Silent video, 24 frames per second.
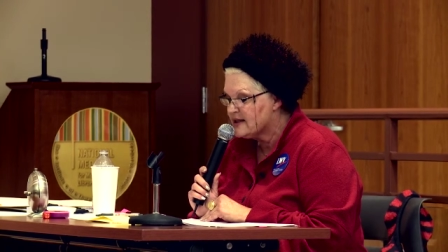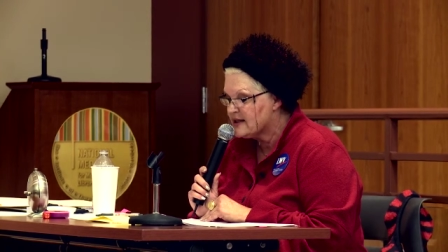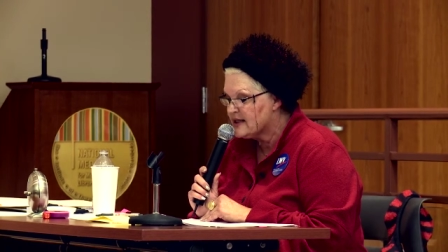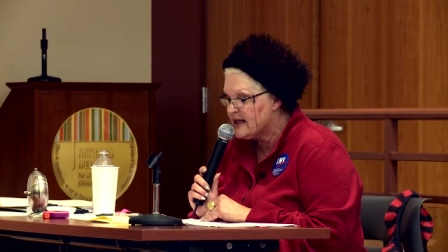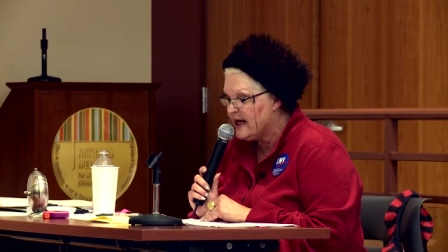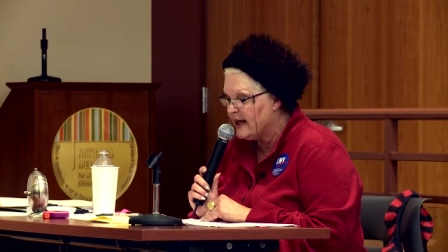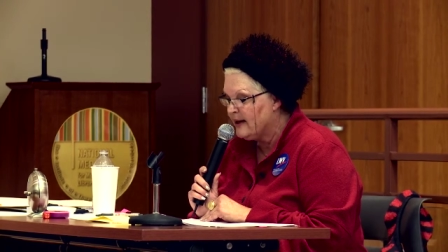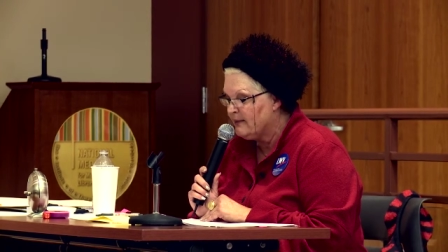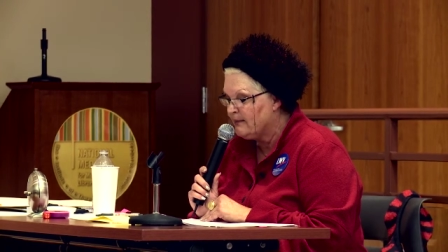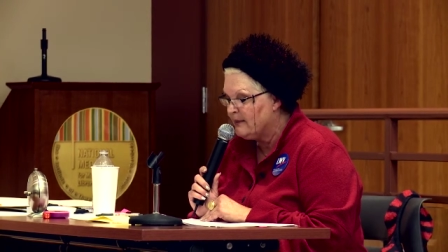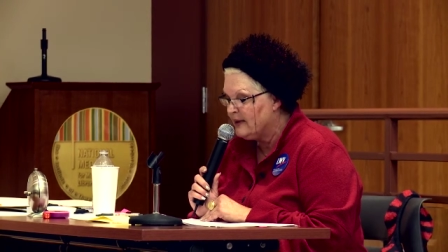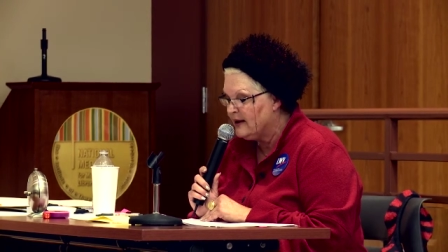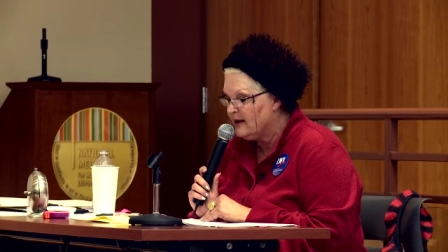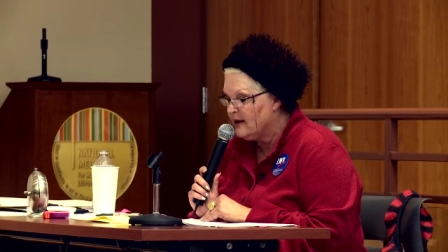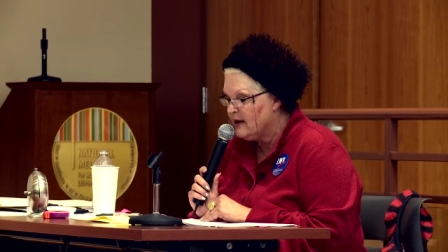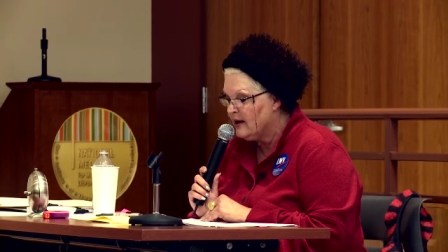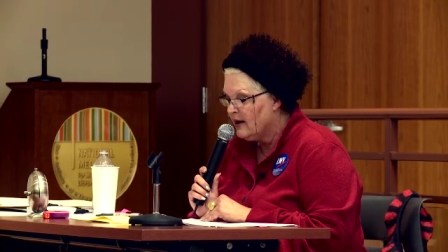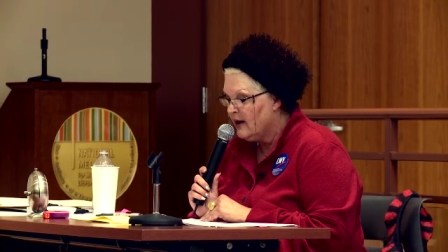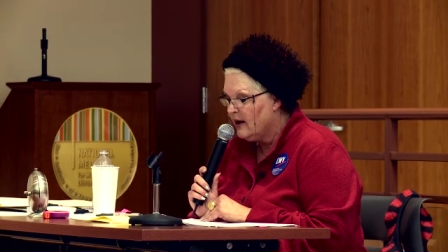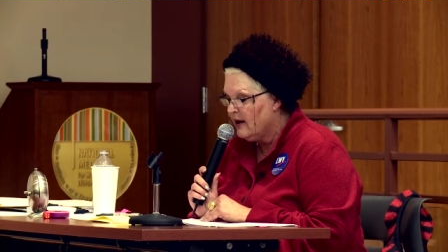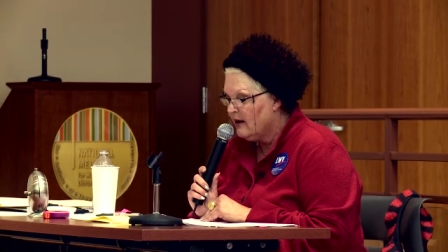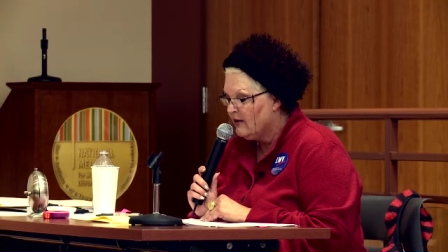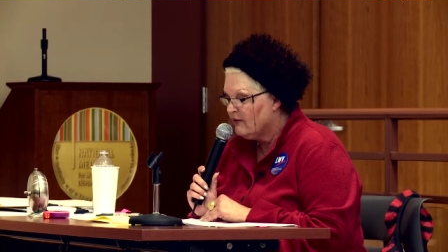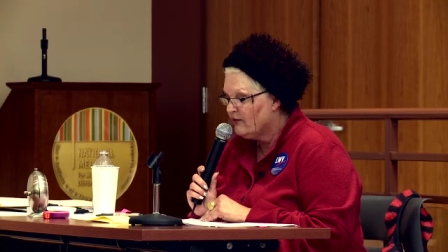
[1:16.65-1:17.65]

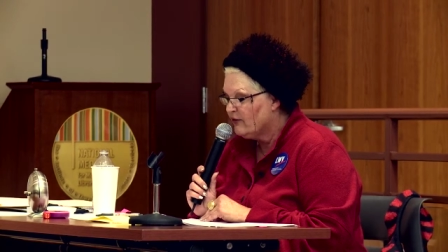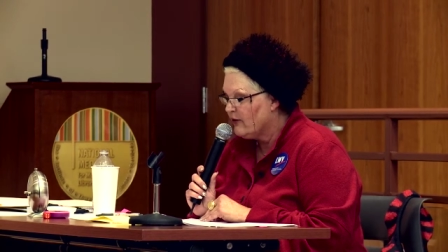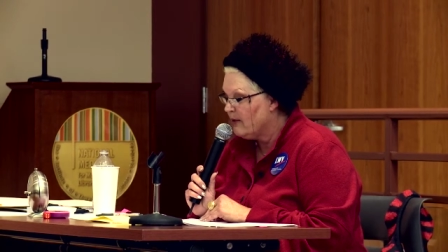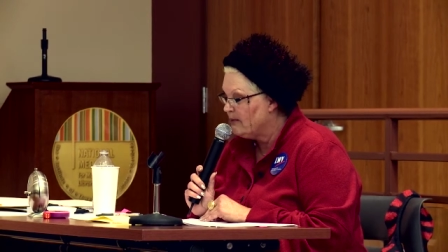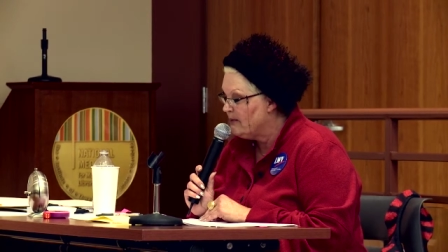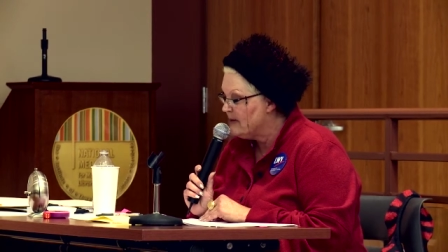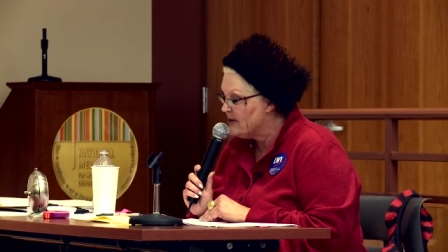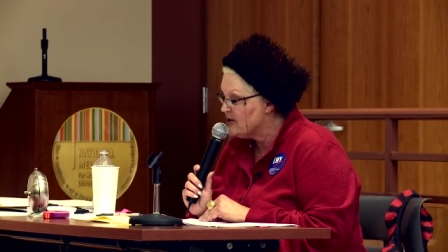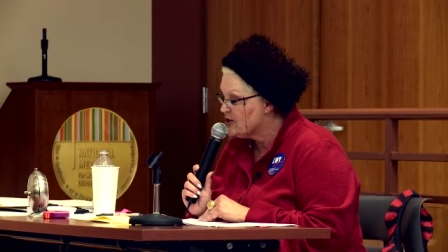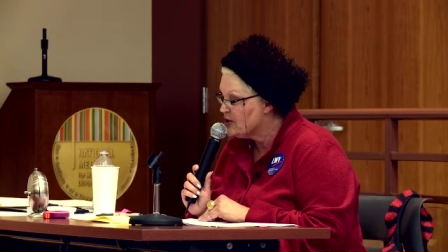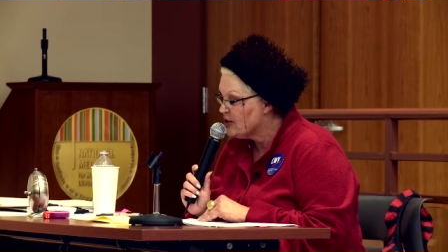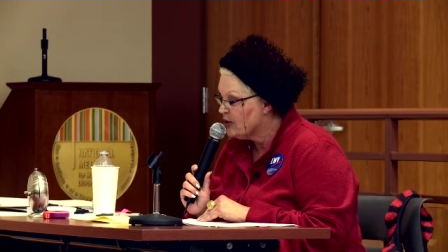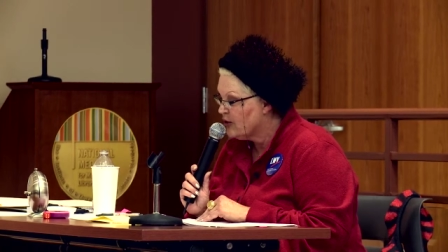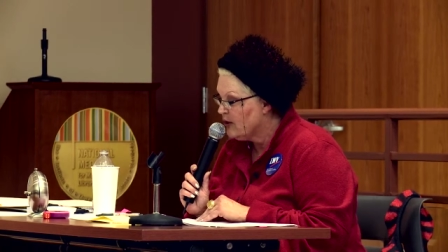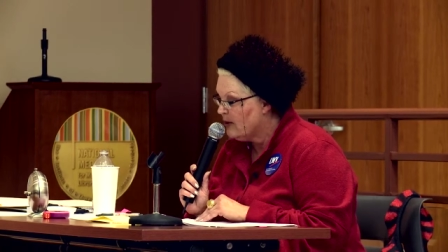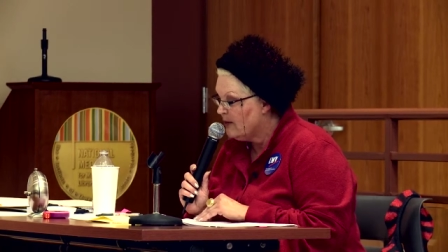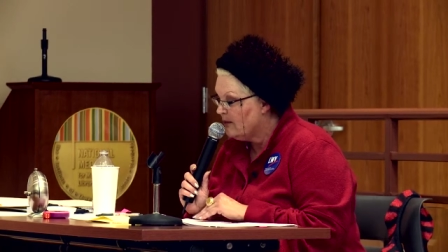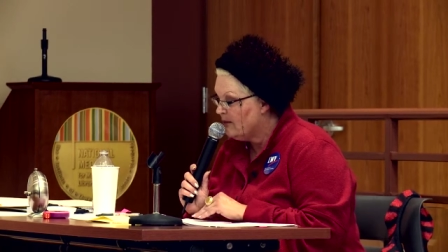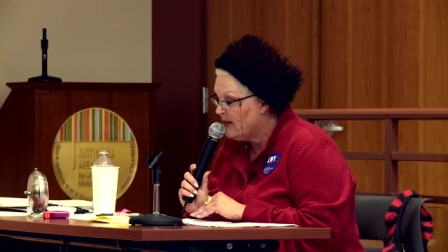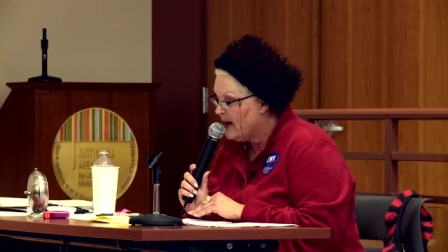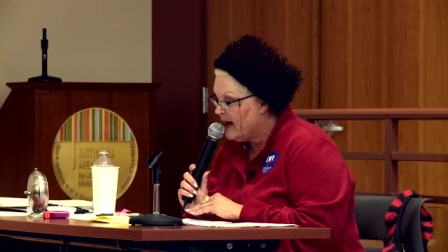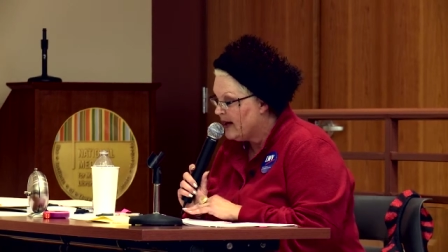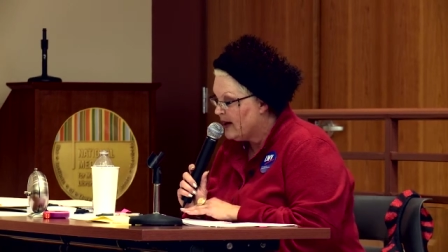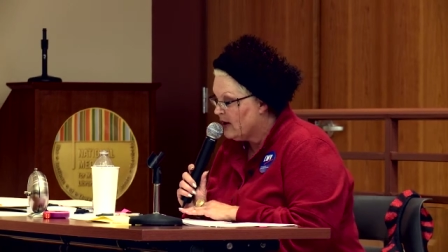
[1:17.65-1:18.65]
statement from Mr.
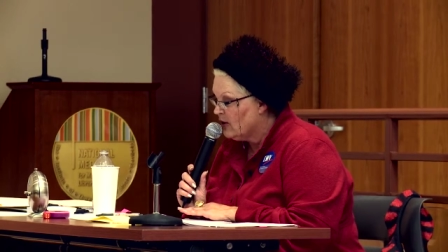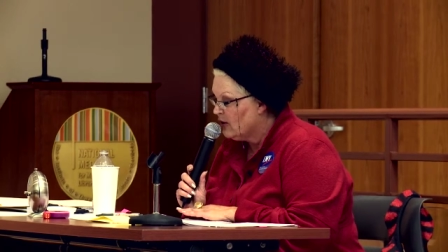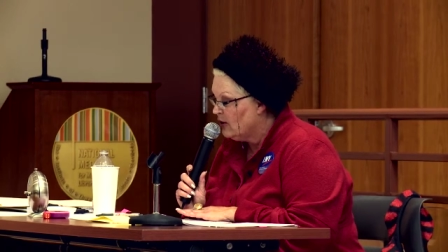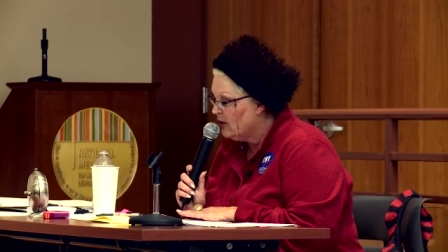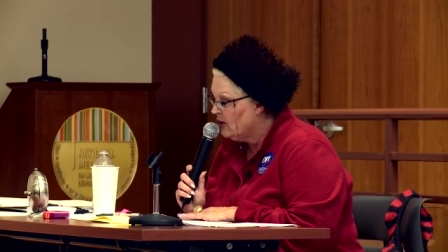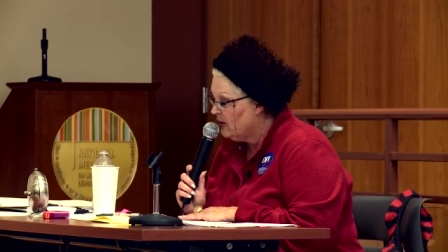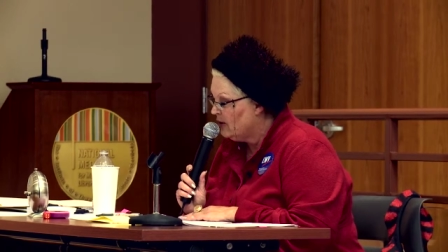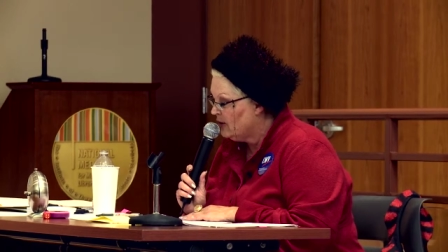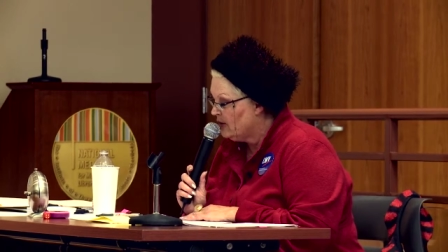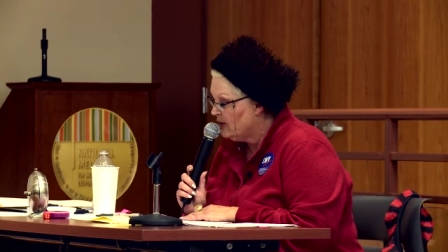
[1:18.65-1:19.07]
Michael